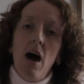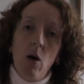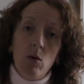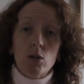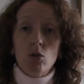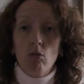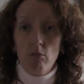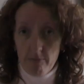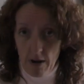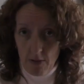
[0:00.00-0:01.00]
I will
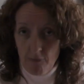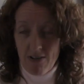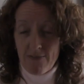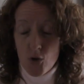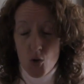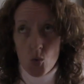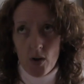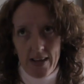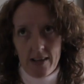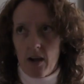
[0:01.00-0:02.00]
do a review on it.